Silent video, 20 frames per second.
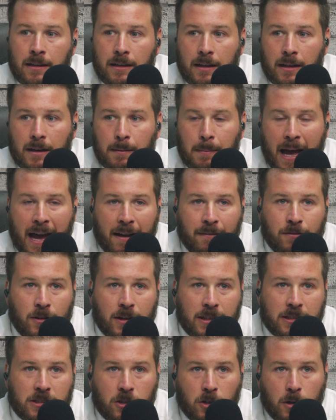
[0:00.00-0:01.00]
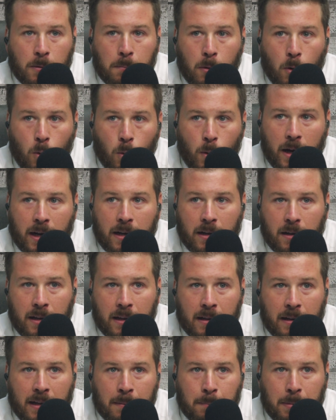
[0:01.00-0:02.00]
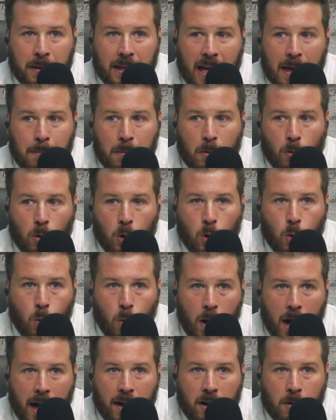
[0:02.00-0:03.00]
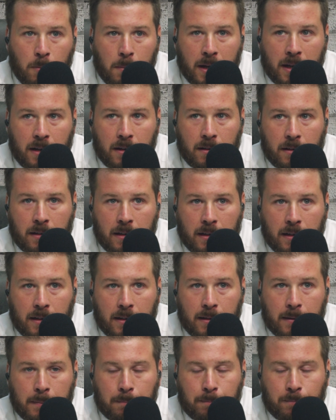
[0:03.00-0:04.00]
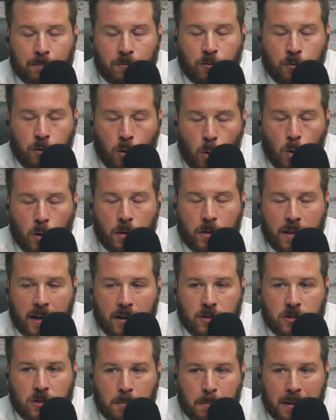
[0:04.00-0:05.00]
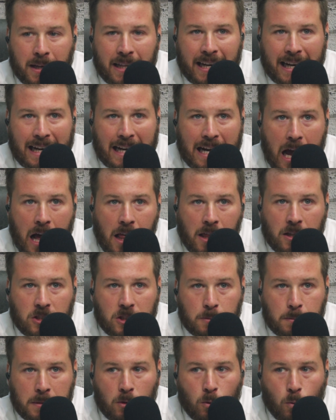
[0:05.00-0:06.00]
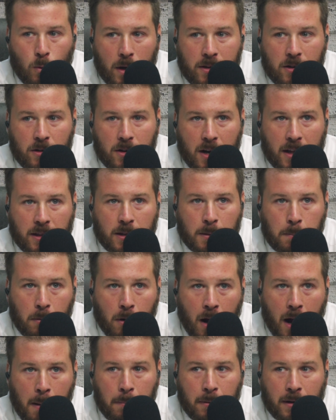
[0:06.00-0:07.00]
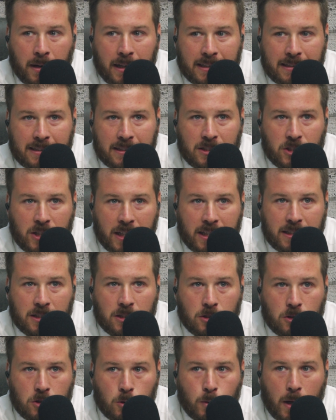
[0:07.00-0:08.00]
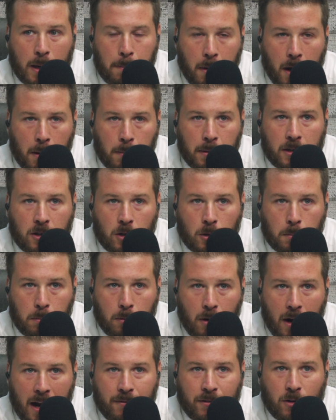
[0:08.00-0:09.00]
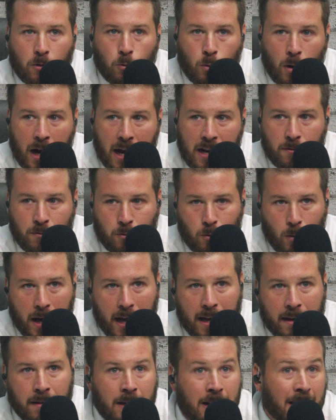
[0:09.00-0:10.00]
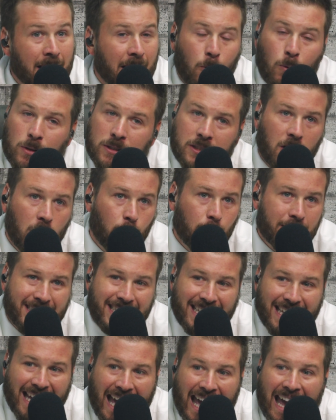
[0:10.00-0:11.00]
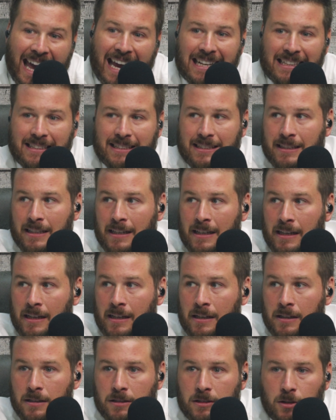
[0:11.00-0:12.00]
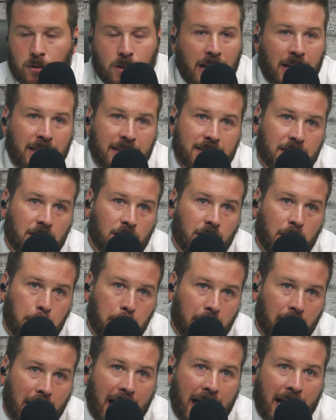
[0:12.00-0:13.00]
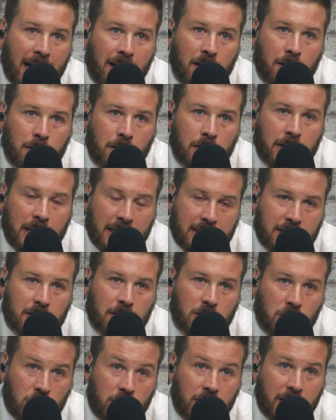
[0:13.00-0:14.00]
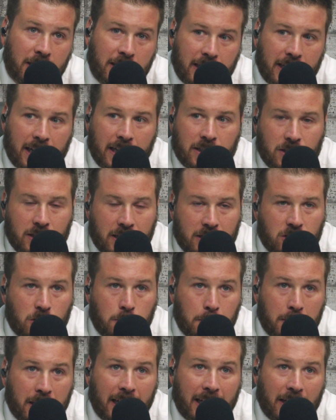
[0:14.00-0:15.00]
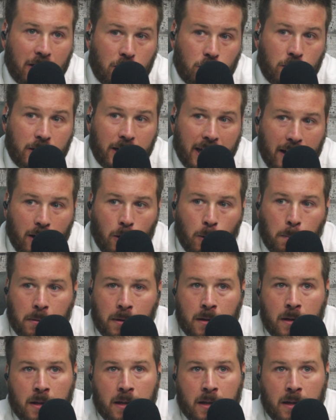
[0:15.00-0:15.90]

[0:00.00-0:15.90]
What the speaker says: after a certain point, it became a requirement for there to be an acknowledgement whether or not the property is adjacent to a public or private right-of-way. That wasn't always the case. So not necessarily a plat. That's a good indication. That should be a good help.